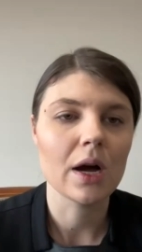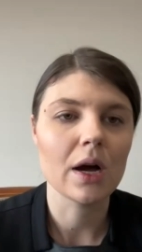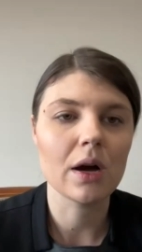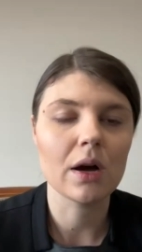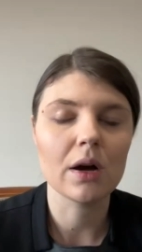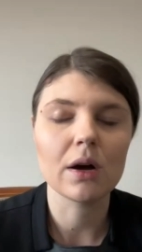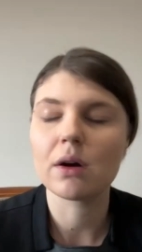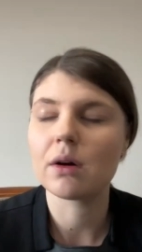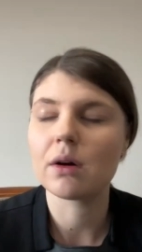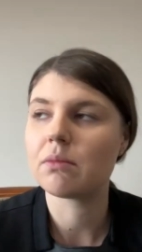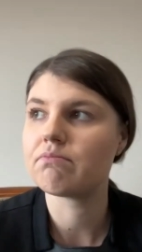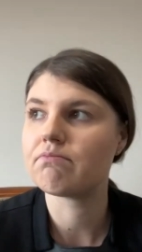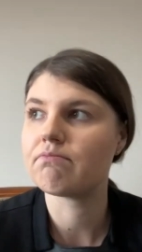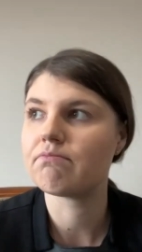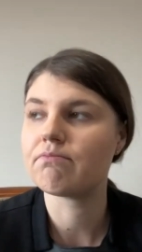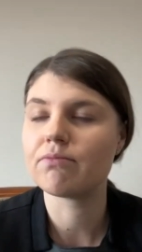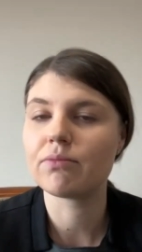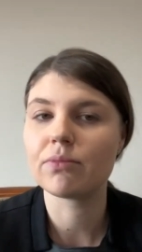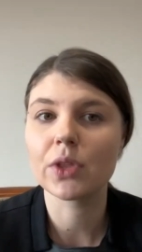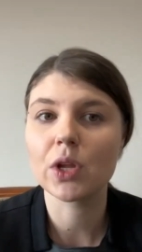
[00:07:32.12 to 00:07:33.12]

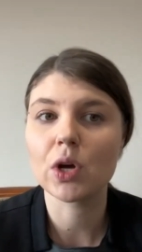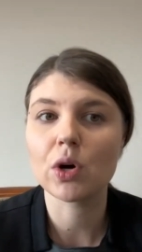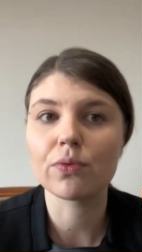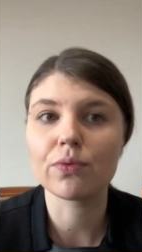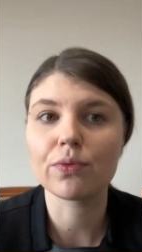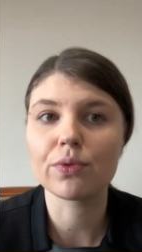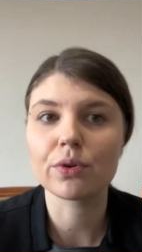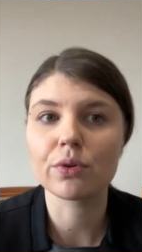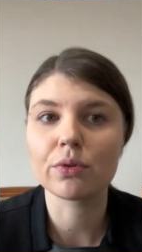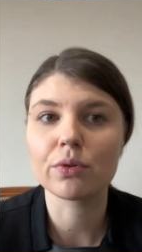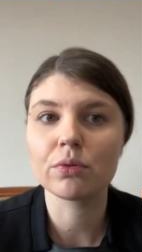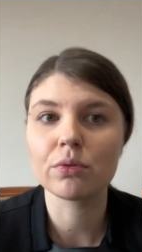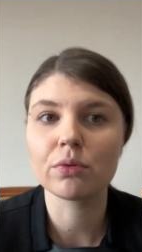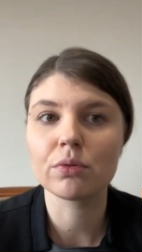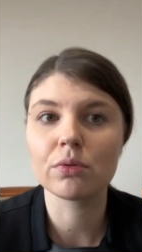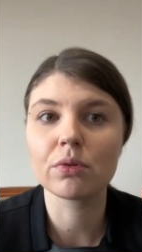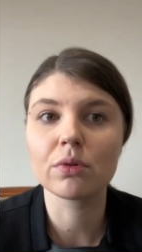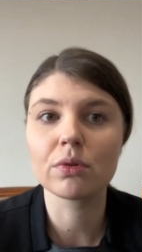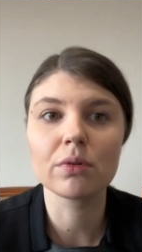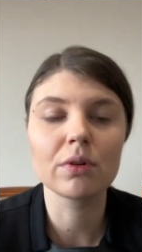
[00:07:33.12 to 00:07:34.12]
um, or
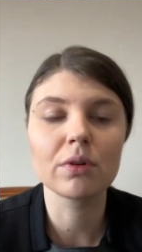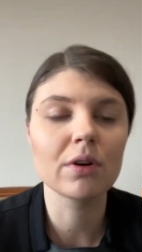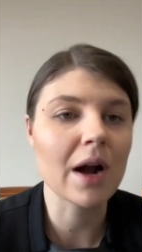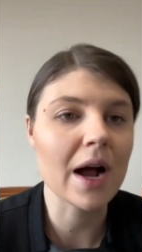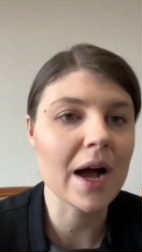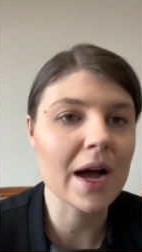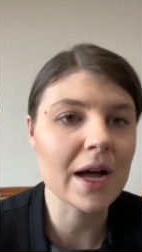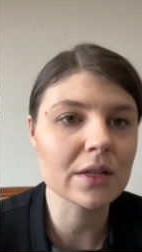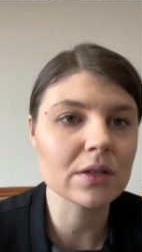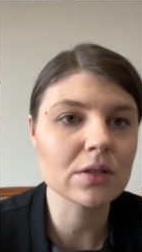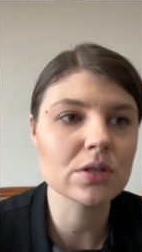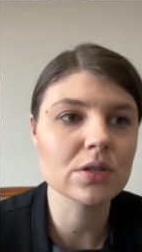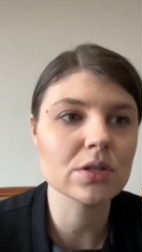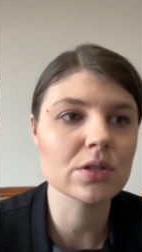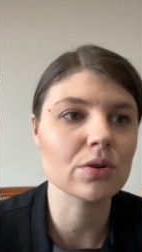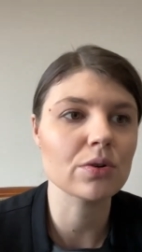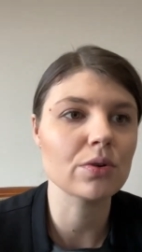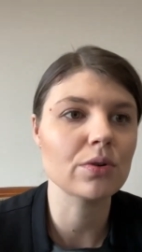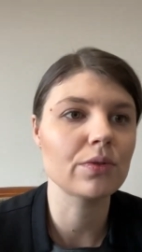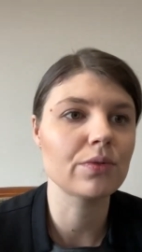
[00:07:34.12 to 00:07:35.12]
through
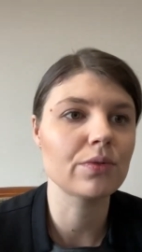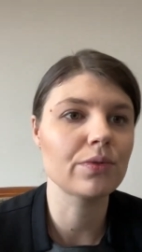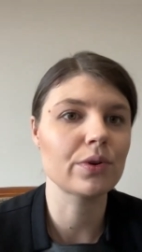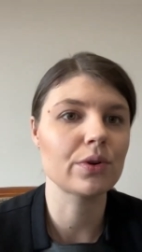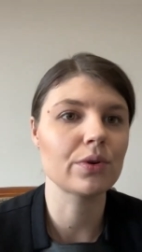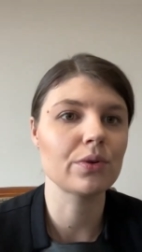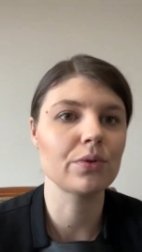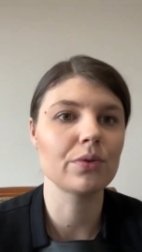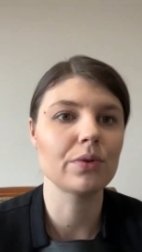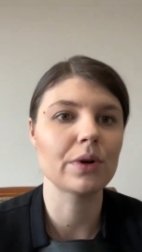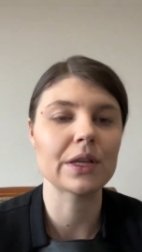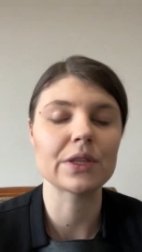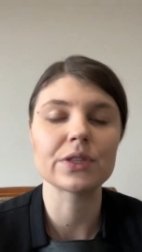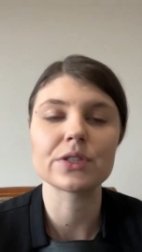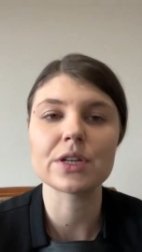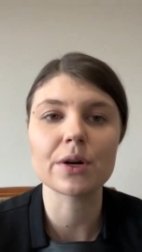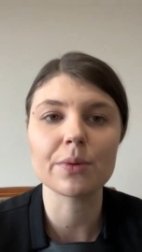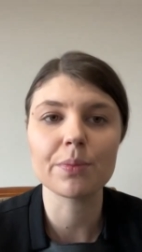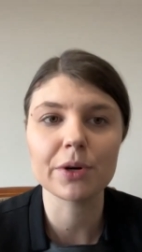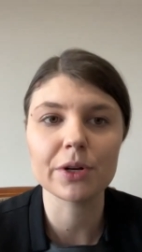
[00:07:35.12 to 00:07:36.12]
grants or through
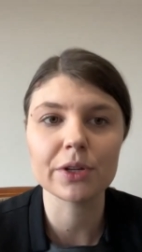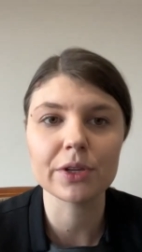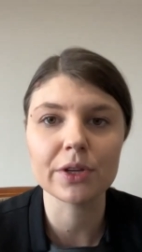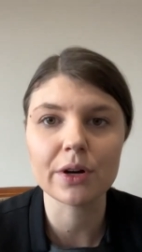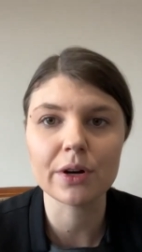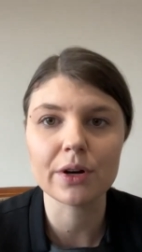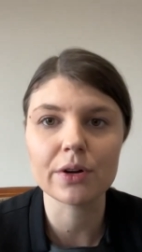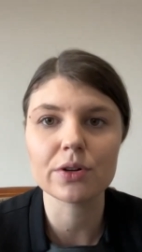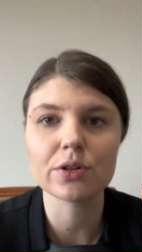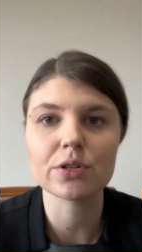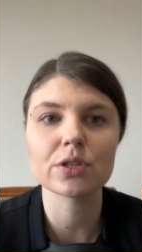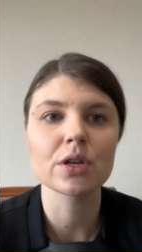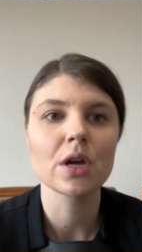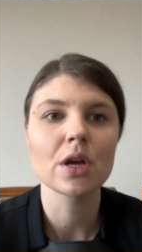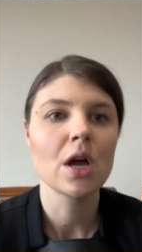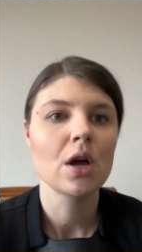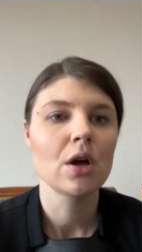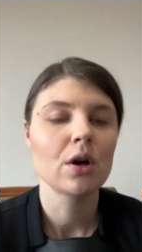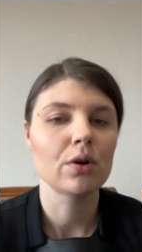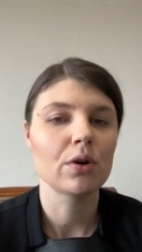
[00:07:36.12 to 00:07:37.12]
entrepreneurs
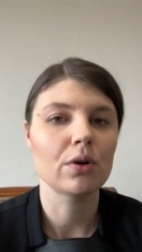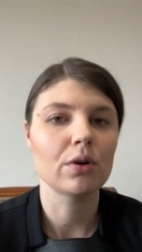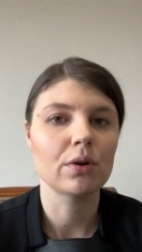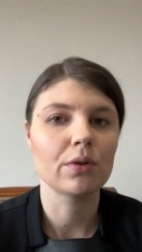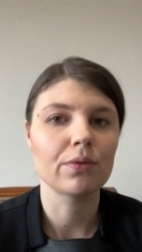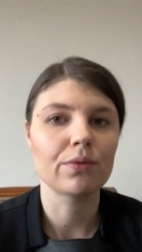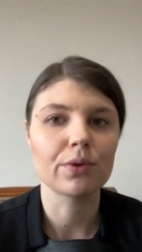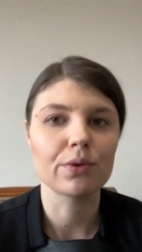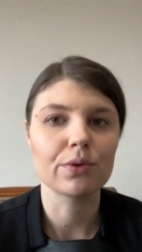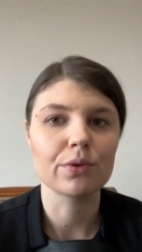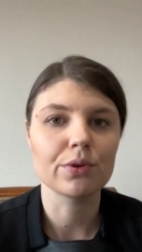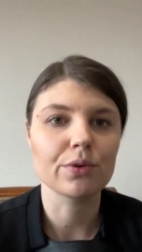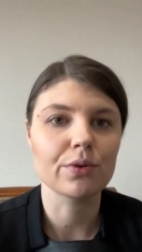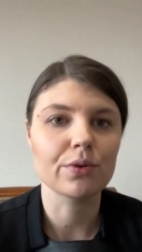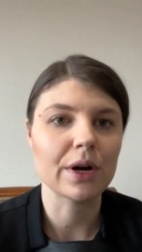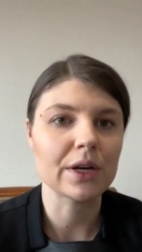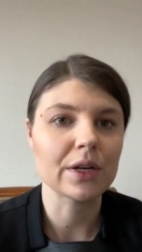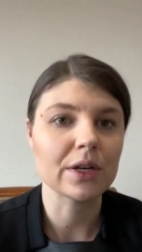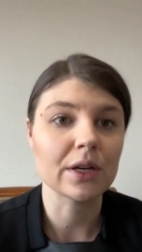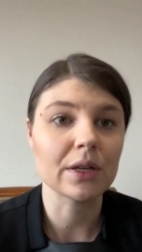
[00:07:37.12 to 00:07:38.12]
or through
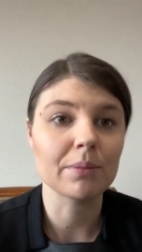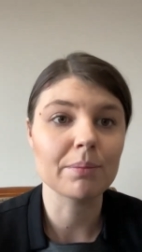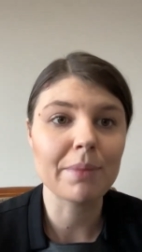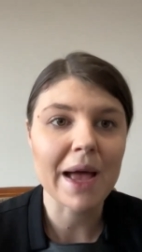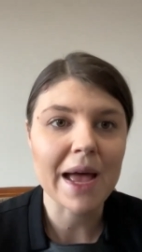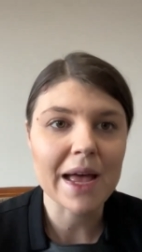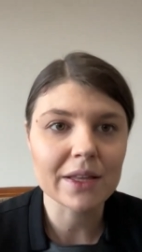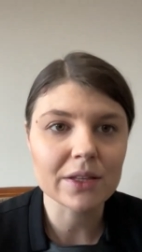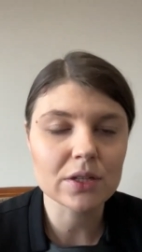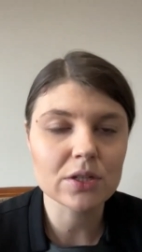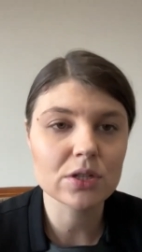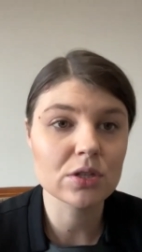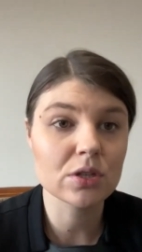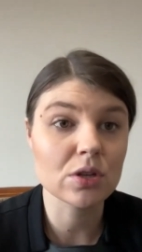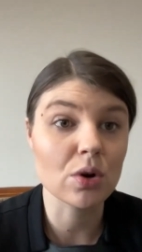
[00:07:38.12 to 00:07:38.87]
Ukrainian banks.